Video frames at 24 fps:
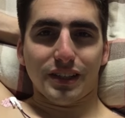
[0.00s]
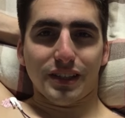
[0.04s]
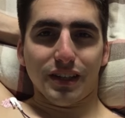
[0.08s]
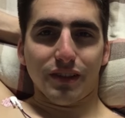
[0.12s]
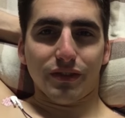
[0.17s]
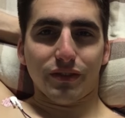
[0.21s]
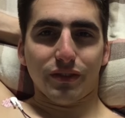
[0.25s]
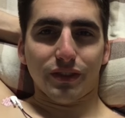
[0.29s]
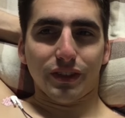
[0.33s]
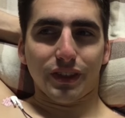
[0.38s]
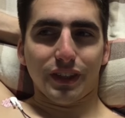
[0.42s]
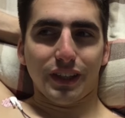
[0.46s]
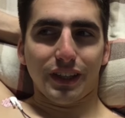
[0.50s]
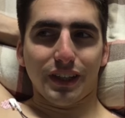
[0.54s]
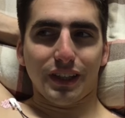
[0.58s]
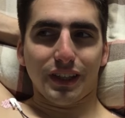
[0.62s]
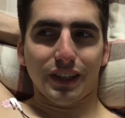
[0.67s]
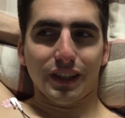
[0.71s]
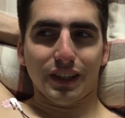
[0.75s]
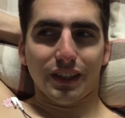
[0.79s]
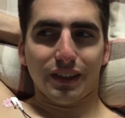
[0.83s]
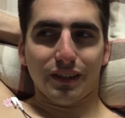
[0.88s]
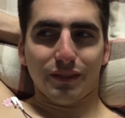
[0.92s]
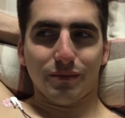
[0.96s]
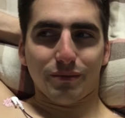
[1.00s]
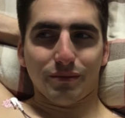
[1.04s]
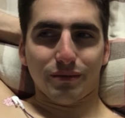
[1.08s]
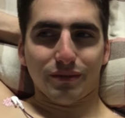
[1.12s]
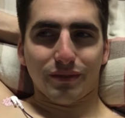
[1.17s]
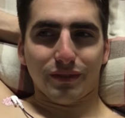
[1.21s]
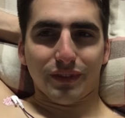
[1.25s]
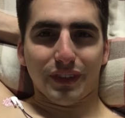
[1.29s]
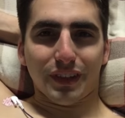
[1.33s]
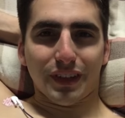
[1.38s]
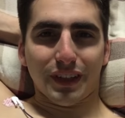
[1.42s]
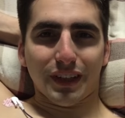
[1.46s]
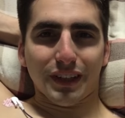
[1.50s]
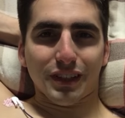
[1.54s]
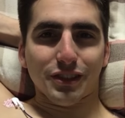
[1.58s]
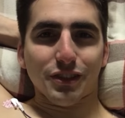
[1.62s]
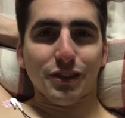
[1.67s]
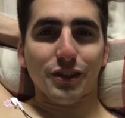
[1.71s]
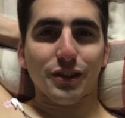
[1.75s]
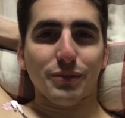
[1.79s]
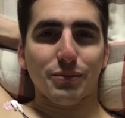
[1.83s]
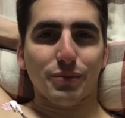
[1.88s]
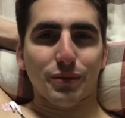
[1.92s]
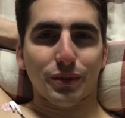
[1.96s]
definitely I
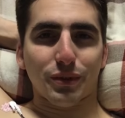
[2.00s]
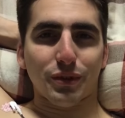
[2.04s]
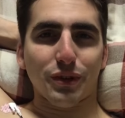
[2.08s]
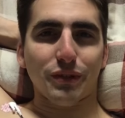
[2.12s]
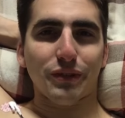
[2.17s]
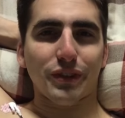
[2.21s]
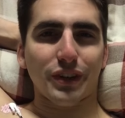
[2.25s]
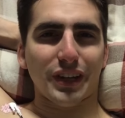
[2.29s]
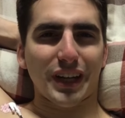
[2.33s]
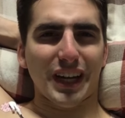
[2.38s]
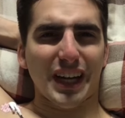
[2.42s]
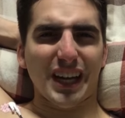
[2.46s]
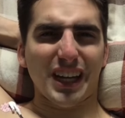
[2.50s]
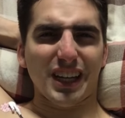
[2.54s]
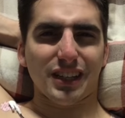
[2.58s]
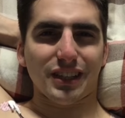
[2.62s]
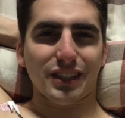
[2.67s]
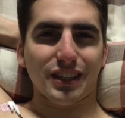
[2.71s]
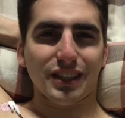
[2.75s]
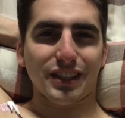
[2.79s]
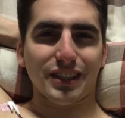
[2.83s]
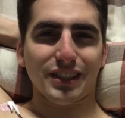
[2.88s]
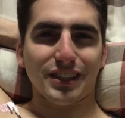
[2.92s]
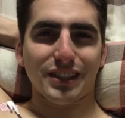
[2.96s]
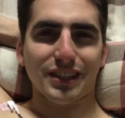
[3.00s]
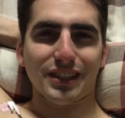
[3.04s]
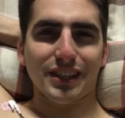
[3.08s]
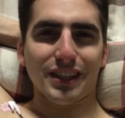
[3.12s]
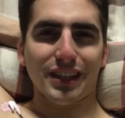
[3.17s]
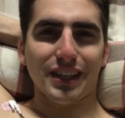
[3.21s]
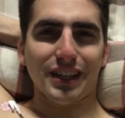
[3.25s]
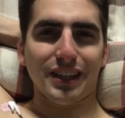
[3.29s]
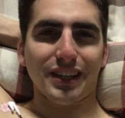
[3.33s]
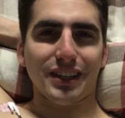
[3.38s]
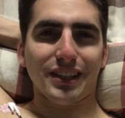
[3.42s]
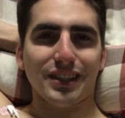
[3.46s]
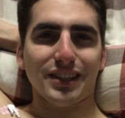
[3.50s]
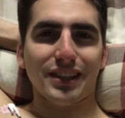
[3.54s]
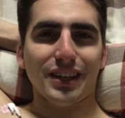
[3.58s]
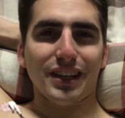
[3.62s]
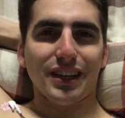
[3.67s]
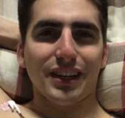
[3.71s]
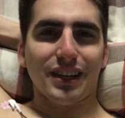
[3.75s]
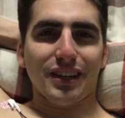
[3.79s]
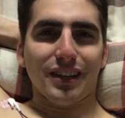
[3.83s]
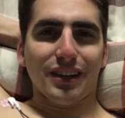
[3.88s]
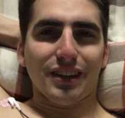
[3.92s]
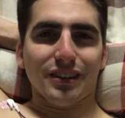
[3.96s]
started to grow very anxious, and
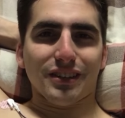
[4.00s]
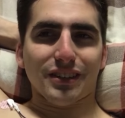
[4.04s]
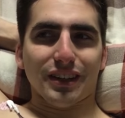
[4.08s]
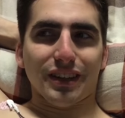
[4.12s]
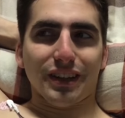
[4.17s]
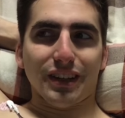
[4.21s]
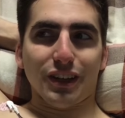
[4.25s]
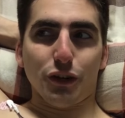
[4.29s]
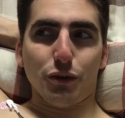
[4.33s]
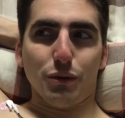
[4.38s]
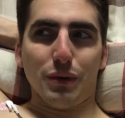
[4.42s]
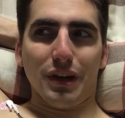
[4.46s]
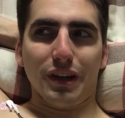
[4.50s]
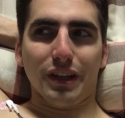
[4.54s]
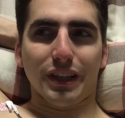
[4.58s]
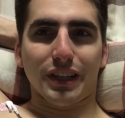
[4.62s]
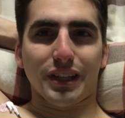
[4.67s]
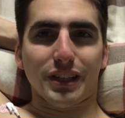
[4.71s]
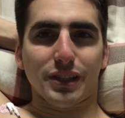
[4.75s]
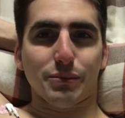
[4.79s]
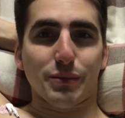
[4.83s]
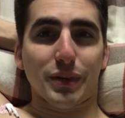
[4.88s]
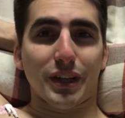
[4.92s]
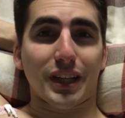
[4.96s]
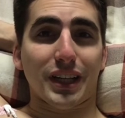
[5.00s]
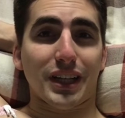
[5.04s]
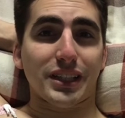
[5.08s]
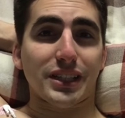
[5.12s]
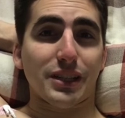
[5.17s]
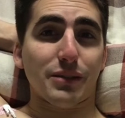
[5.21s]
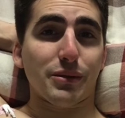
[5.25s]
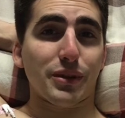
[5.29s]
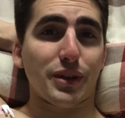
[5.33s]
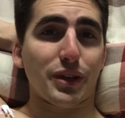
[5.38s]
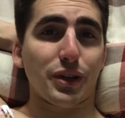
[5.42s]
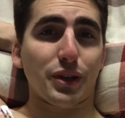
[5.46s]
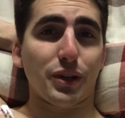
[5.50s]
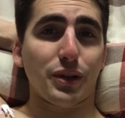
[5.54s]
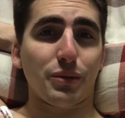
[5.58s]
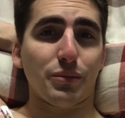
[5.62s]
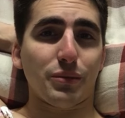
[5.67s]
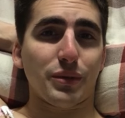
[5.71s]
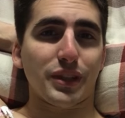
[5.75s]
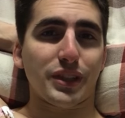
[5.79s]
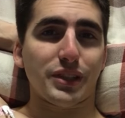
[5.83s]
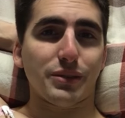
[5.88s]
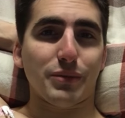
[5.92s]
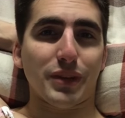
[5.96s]
I was kind of like, oh wow, like this is my last time at home,
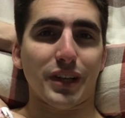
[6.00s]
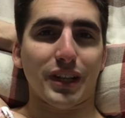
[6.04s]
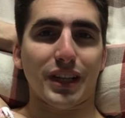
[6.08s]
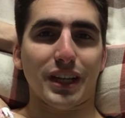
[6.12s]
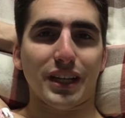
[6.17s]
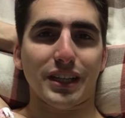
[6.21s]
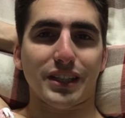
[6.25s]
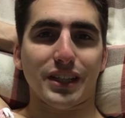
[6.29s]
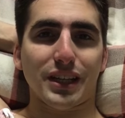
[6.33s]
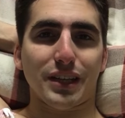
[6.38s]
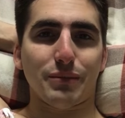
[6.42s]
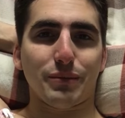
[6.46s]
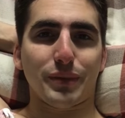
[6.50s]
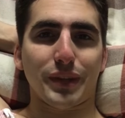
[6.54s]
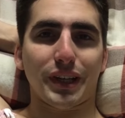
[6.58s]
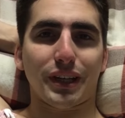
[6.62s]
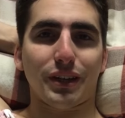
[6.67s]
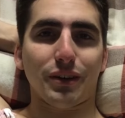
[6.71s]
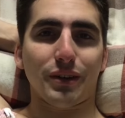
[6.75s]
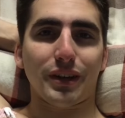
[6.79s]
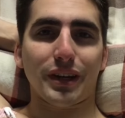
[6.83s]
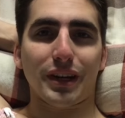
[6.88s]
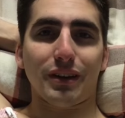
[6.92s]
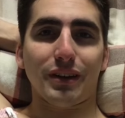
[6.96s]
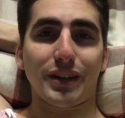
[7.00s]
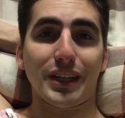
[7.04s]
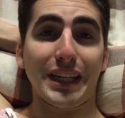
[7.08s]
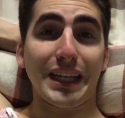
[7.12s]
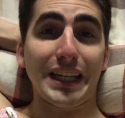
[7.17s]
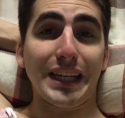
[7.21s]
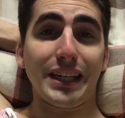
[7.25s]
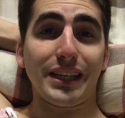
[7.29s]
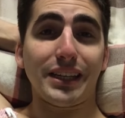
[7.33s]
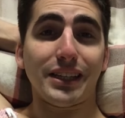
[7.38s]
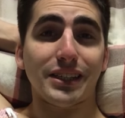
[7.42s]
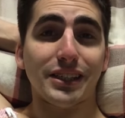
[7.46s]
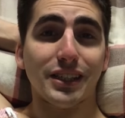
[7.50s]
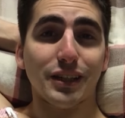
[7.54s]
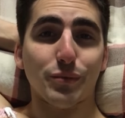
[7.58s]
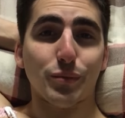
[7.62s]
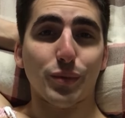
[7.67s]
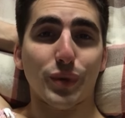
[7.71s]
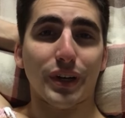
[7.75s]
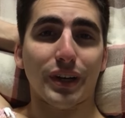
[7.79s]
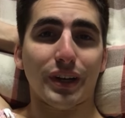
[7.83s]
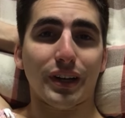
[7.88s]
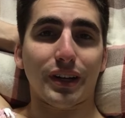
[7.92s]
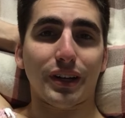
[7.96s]
this is my last time like going out and eating
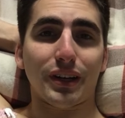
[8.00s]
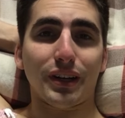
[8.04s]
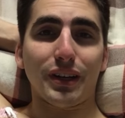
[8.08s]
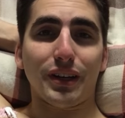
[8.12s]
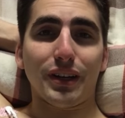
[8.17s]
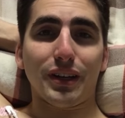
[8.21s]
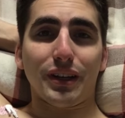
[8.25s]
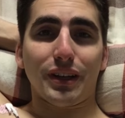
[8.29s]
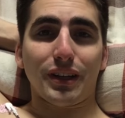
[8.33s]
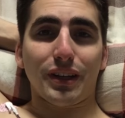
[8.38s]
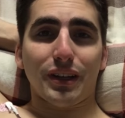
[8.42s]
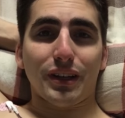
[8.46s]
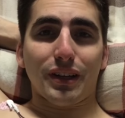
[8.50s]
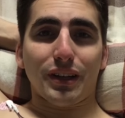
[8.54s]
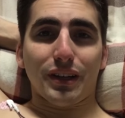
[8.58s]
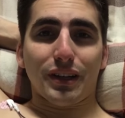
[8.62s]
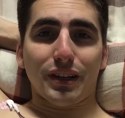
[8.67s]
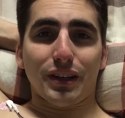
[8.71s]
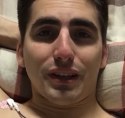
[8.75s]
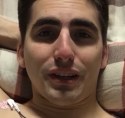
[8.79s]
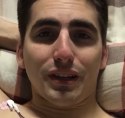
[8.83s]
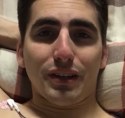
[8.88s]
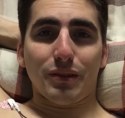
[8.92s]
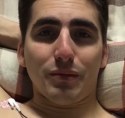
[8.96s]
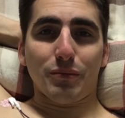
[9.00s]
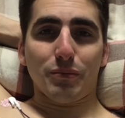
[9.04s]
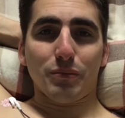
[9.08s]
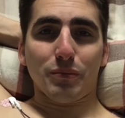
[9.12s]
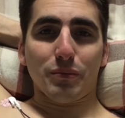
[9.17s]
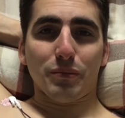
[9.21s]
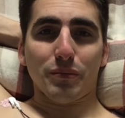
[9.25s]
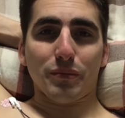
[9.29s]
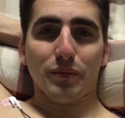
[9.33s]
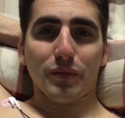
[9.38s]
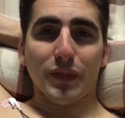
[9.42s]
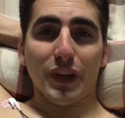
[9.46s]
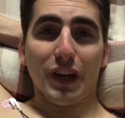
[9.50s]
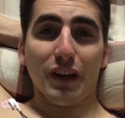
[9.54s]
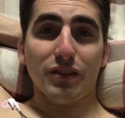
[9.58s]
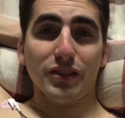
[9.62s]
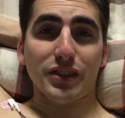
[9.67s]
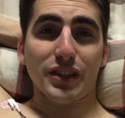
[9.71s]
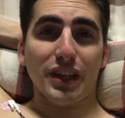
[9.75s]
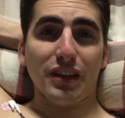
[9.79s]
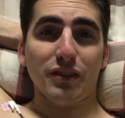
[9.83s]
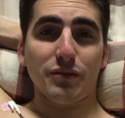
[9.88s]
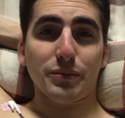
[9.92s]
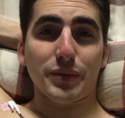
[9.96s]
somewhere.
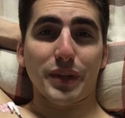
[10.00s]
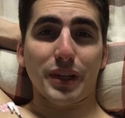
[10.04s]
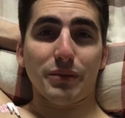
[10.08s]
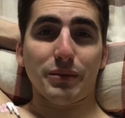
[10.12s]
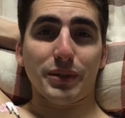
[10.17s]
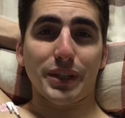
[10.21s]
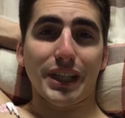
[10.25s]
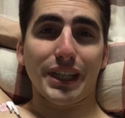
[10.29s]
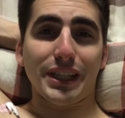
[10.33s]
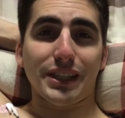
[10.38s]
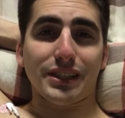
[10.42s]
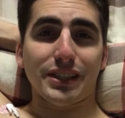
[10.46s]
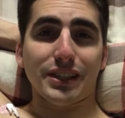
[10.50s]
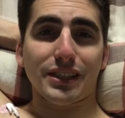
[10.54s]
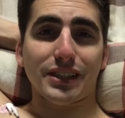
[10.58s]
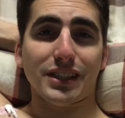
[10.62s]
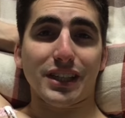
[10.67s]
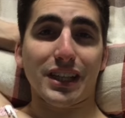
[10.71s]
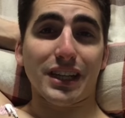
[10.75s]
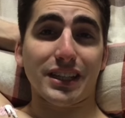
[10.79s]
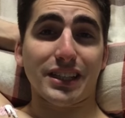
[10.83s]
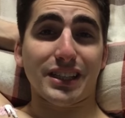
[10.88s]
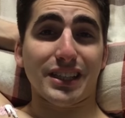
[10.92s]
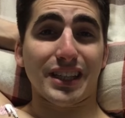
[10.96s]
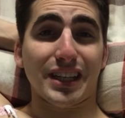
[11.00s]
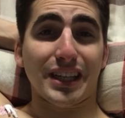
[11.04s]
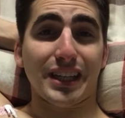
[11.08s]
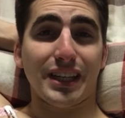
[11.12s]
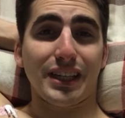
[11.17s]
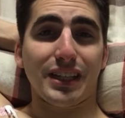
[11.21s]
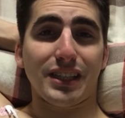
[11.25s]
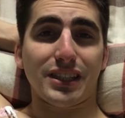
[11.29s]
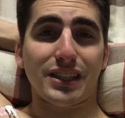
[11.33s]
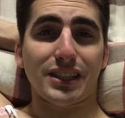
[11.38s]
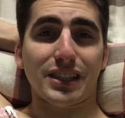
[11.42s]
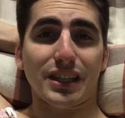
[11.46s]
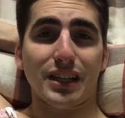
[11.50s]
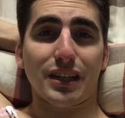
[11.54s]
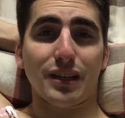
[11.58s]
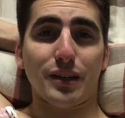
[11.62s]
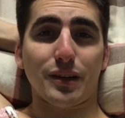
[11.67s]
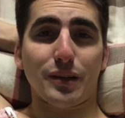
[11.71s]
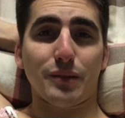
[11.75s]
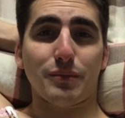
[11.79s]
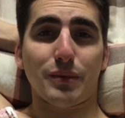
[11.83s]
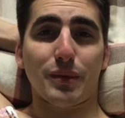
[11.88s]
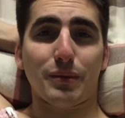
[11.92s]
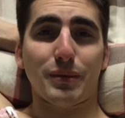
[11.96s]
Obviously I haven't been able to eat since last night.
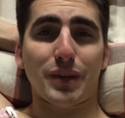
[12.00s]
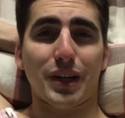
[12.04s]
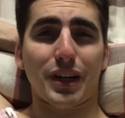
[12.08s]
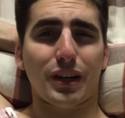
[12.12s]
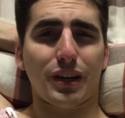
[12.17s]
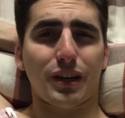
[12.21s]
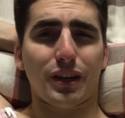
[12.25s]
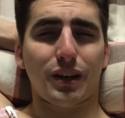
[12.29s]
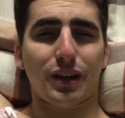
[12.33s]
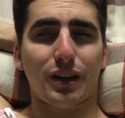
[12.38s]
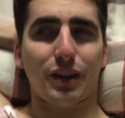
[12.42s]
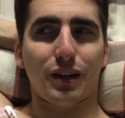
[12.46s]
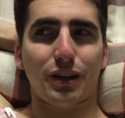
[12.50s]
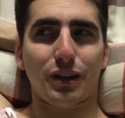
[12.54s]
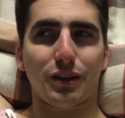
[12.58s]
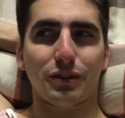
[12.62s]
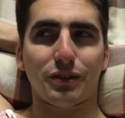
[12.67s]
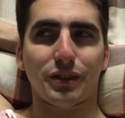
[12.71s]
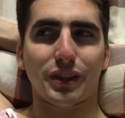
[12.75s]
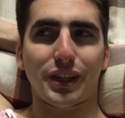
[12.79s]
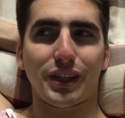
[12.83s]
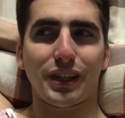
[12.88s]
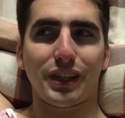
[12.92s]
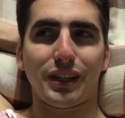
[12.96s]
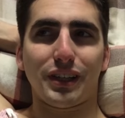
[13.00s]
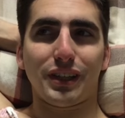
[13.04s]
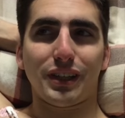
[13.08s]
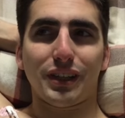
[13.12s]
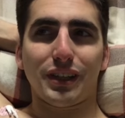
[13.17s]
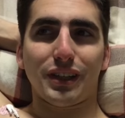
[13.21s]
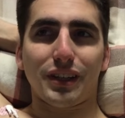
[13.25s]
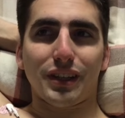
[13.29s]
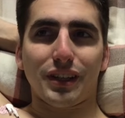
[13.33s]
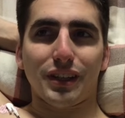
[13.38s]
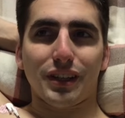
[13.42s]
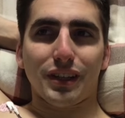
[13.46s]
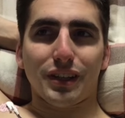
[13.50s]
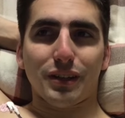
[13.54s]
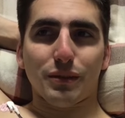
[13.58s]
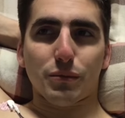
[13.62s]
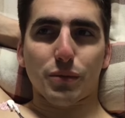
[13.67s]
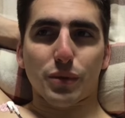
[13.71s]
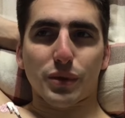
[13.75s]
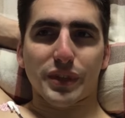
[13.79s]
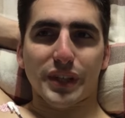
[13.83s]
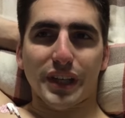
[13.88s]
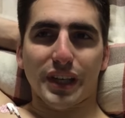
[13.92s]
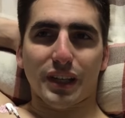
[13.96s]
I'm not hungry
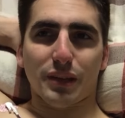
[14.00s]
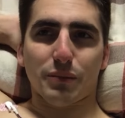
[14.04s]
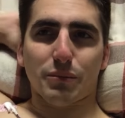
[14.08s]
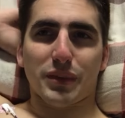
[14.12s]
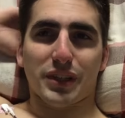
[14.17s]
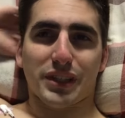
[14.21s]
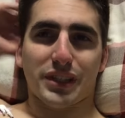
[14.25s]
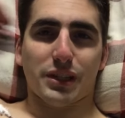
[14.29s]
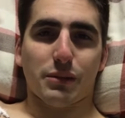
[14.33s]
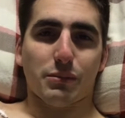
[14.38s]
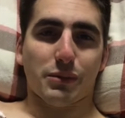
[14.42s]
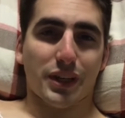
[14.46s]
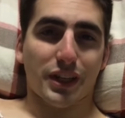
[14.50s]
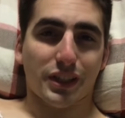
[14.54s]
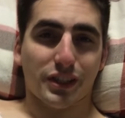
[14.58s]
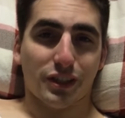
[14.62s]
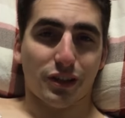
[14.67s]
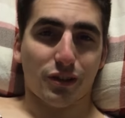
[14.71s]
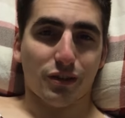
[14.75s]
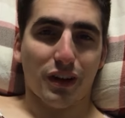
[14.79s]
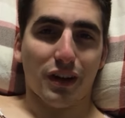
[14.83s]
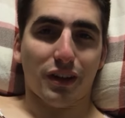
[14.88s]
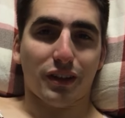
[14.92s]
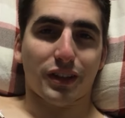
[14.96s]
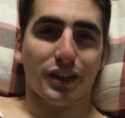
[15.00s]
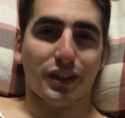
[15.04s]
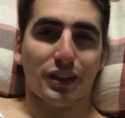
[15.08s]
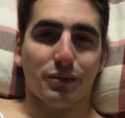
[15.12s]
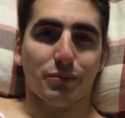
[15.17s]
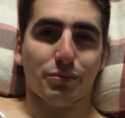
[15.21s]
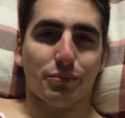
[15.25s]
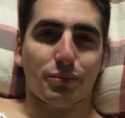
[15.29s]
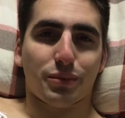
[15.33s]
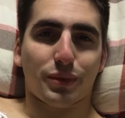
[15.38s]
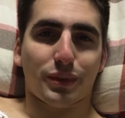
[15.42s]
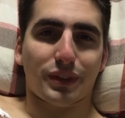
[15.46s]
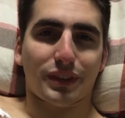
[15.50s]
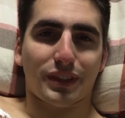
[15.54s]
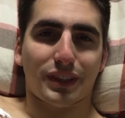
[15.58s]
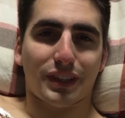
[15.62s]
per se, like my stomach isn't growling, but